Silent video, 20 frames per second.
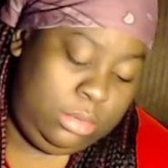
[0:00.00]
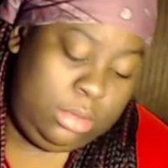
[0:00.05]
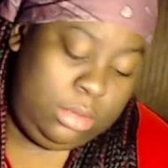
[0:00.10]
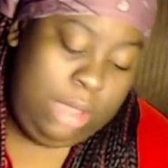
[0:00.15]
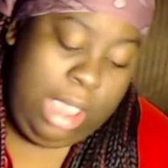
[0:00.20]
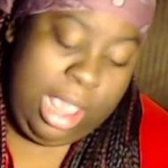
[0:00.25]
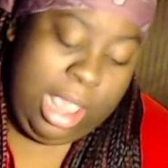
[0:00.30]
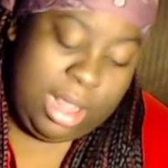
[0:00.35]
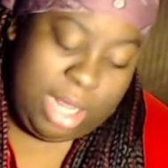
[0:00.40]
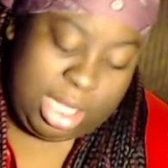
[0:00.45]

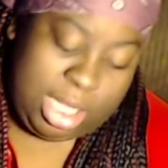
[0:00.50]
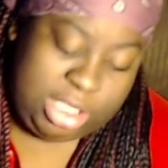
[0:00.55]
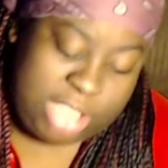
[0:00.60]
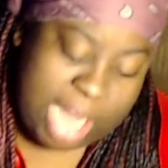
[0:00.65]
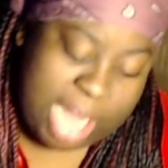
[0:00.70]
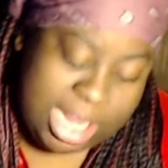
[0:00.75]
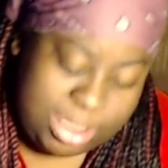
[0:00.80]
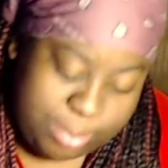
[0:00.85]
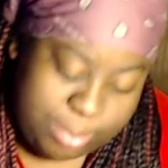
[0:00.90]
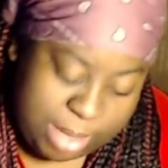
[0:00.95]
The
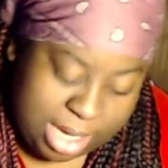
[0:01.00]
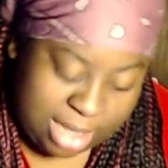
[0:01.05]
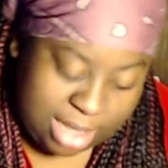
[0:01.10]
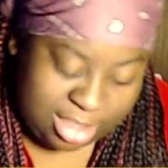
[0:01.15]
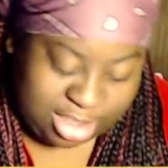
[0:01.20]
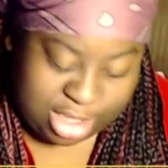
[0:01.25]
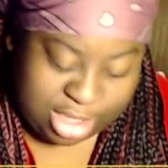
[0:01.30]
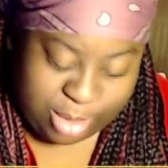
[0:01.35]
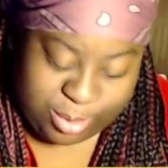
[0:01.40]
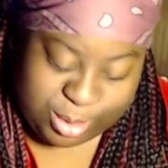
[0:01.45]
chessmen and
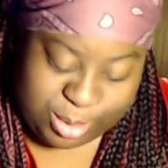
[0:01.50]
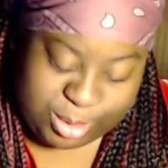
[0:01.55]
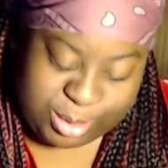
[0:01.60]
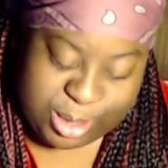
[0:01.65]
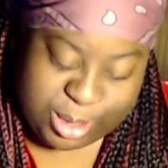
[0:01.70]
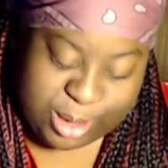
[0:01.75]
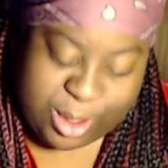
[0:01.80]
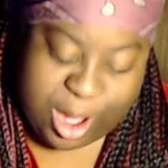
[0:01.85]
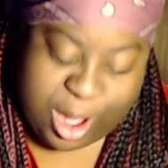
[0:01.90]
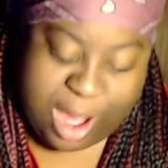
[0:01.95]
generals took
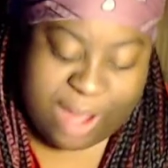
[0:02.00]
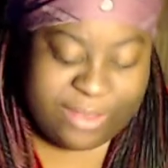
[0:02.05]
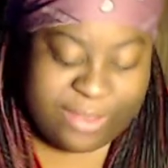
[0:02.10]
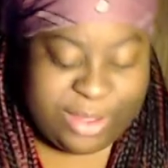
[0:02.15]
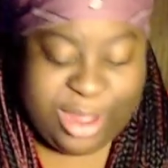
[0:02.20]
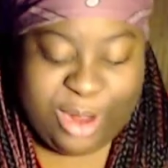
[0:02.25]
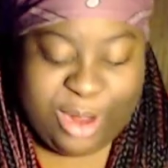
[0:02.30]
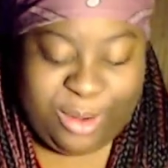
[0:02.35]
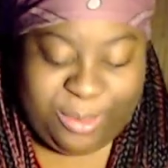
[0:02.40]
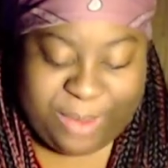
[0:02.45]
off,
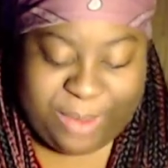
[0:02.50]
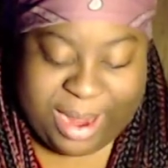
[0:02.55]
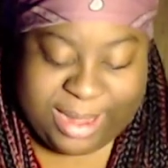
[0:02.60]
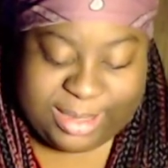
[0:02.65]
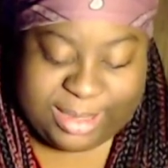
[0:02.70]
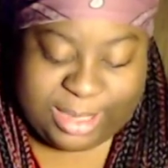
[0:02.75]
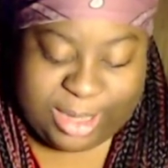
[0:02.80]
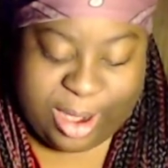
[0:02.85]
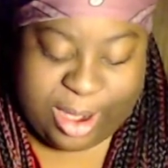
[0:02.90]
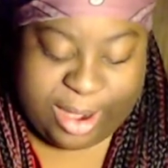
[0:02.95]
razor
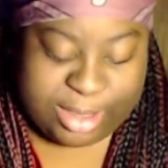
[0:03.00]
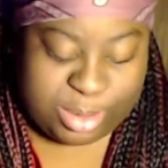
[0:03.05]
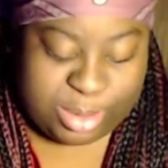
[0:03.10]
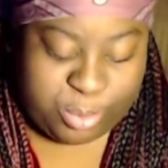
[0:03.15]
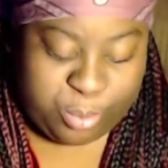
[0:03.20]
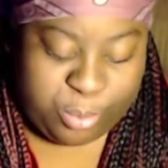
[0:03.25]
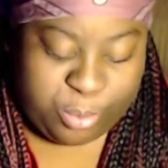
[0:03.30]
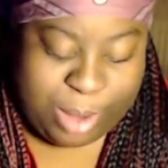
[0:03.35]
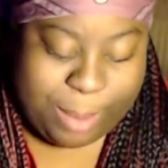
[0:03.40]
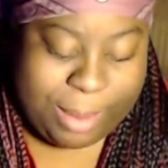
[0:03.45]
cards
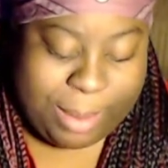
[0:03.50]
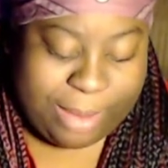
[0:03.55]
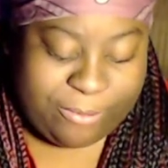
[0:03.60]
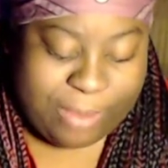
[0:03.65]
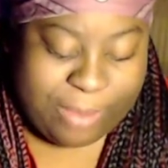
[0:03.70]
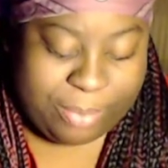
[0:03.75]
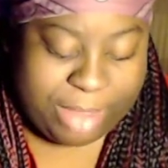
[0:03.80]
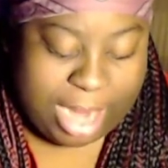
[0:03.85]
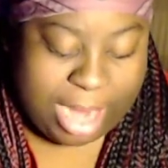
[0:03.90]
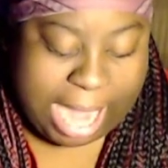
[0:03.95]
ripping from
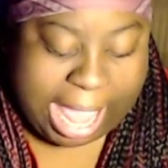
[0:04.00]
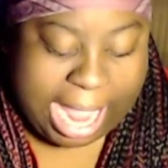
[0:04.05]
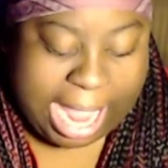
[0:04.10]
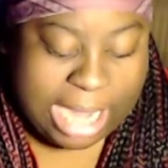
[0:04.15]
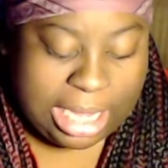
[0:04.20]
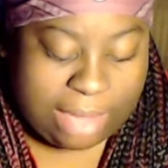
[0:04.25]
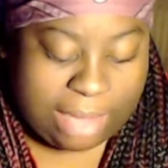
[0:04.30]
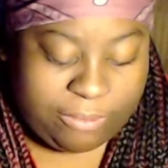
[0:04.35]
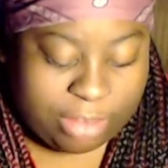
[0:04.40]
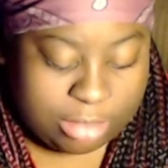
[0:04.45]
their
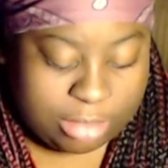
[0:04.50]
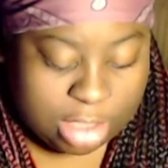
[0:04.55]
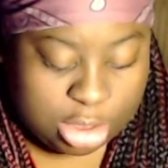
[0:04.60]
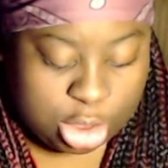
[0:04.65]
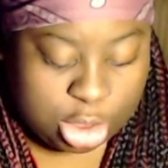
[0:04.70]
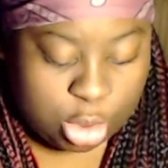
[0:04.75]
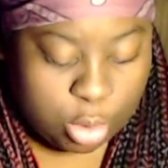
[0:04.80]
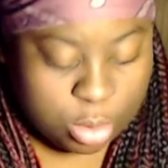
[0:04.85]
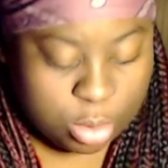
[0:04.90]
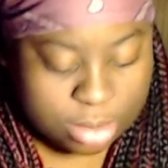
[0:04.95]

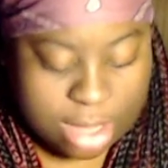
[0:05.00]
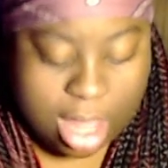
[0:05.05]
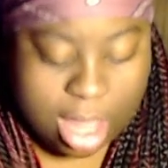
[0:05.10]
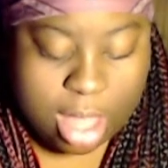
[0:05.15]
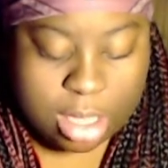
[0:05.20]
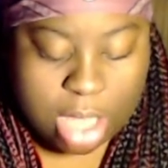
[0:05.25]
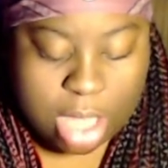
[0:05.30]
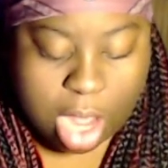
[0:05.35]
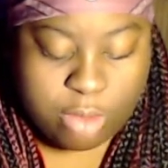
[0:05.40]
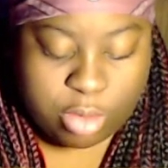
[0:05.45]
80-52s,
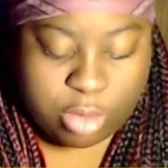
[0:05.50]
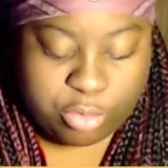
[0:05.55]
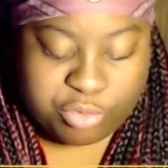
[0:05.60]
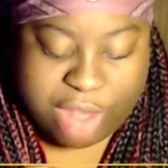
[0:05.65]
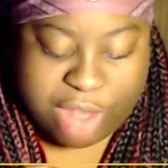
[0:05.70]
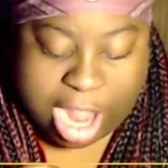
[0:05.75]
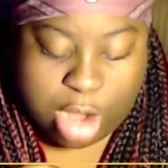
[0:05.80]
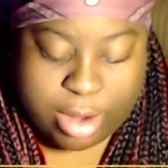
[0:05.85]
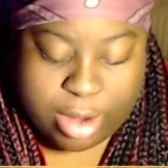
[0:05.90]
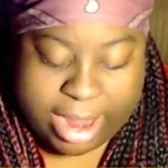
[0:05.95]
cover fire
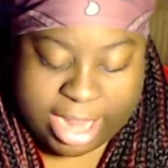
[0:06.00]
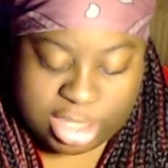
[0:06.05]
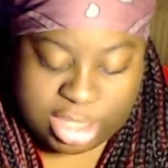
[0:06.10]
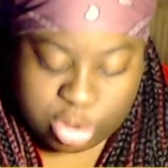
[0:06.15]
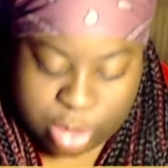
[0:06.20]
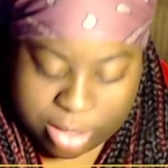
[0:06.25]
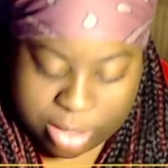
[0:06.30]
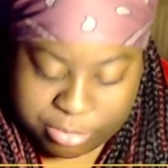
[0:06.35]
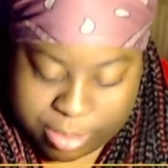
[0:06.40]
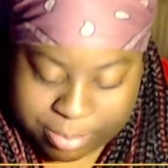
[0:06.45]
issuing
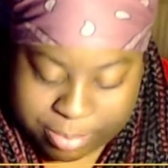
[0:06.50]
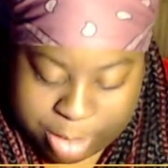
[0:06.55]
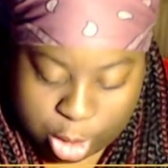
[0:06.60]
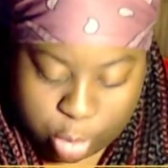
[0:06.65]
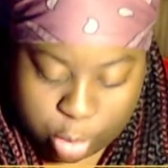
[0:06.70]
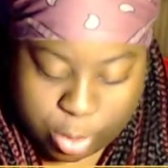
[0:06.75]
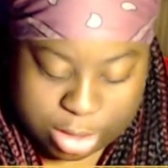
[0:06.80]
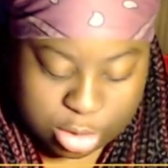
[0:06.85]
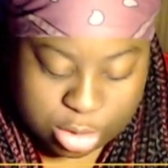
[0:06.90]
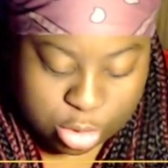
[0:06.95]
from their
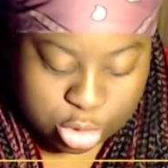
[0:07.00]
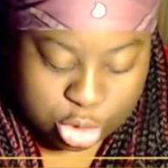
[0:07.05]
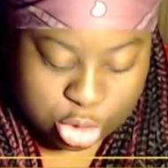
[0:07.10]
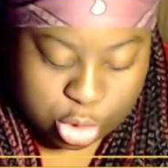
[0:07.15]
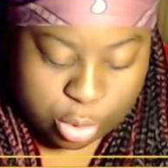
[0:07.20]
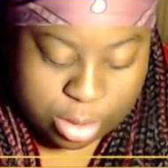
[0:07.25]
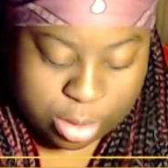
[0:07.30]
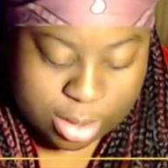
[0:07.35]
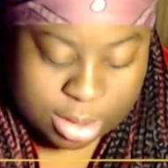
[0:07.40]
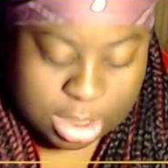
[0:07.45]
crystal
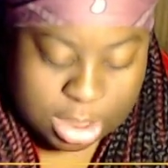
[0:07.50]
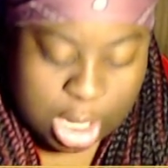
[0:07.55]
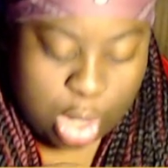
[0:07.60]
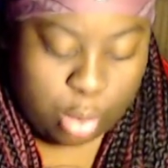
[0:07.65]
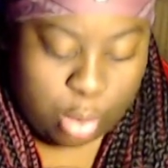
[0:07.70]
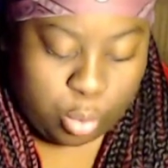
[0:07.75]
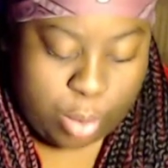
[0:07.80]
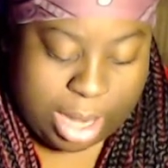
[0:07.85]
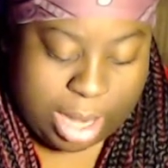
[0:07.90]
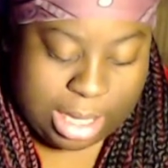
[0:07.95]
shooters.
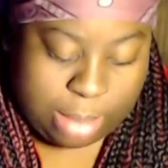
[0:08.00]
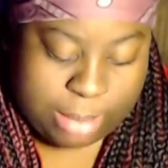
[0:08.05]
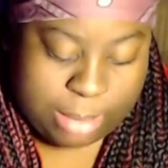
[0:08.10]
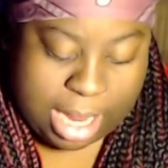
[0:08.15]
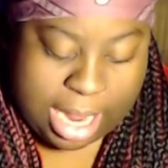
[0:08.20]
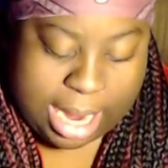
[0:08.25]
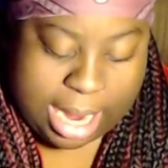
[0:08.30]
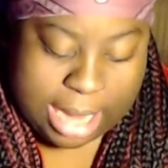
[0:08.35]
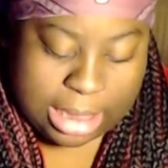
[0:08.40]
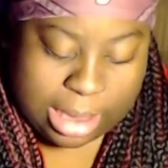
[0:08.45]
Running
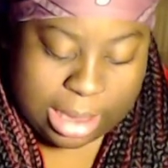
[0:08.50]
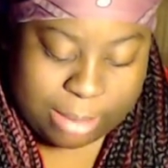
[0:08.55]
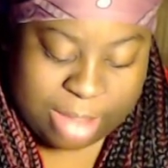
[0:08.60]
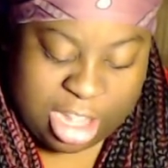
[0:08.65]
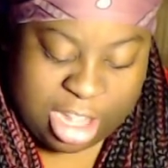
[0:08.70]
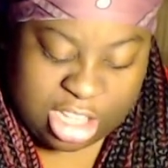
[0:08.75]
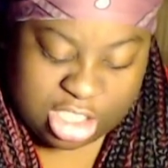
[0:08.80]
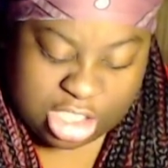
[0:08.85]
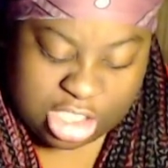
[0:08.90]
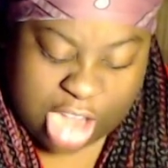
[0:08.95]
behind them,
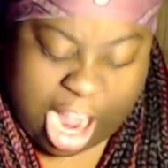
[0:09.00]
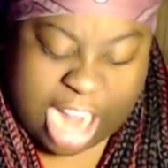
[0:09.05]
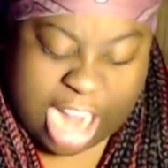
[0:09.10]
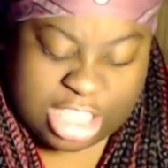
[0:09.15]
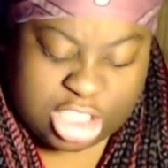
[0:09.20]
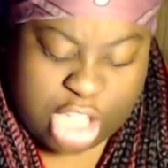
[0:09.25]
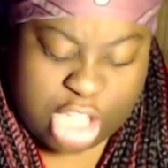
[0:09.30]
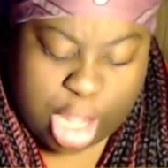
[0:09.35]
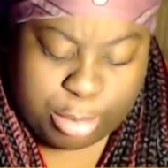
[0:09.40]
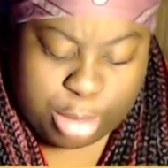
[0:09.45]
Dodge
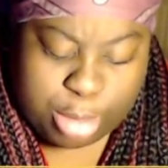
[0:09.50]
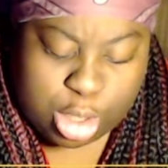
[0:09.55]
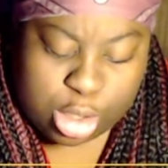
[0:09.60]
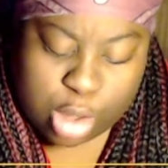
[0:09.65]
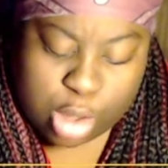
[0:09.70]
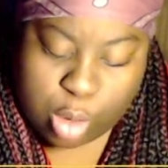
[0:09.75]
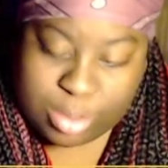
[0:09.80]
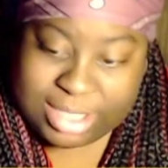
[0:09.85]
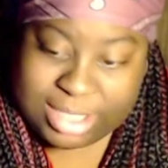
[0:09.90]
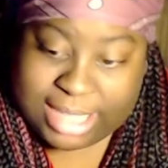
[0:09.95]
kept close
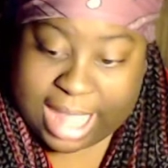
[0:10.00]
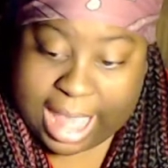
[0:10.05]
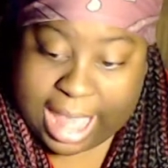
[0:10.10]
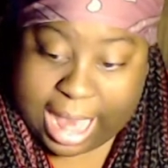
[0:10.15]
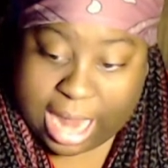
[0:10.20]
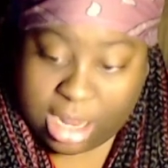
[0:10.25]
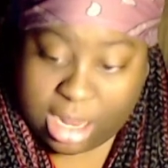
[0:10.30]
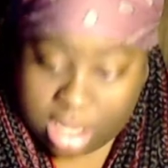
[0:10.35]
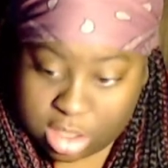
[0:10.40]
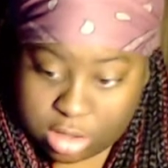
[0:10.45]
to
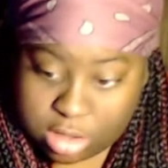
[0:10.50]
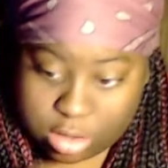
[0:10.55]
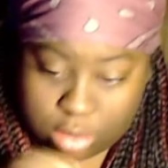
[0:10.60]
Alice.